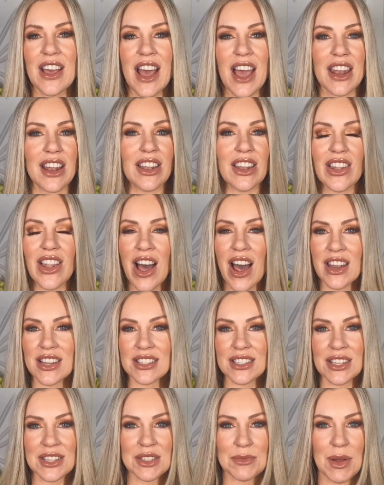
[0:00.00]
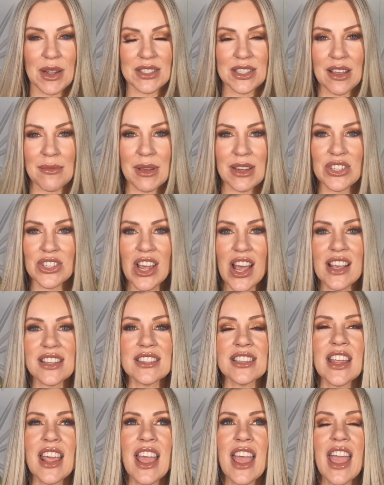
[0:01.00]
I had a lot of sunspots on my
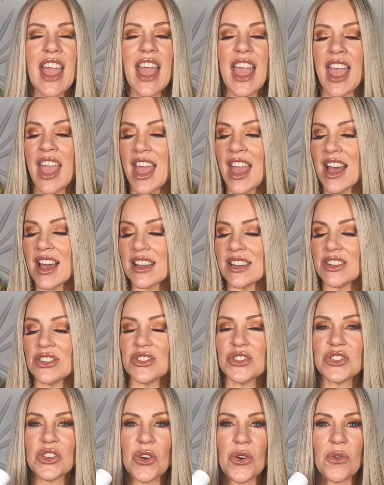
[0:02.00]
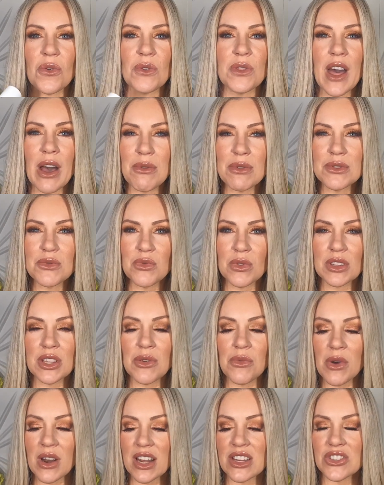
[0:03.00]
chest, and so that was
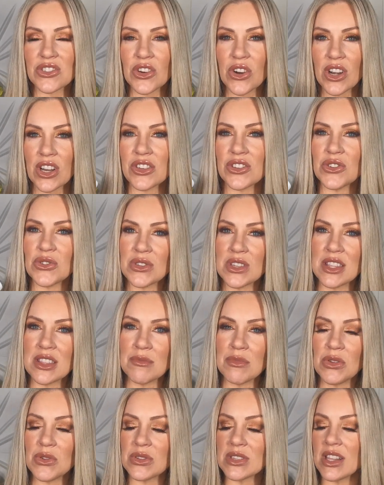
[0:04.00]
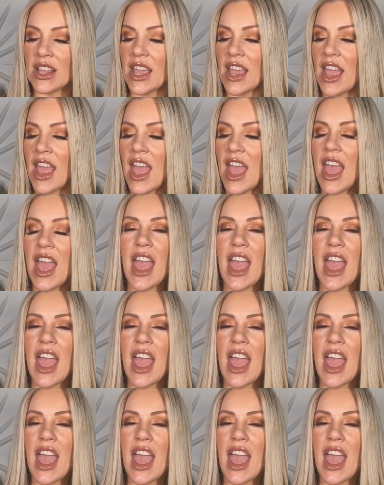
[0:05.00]
really when I started using the muesli.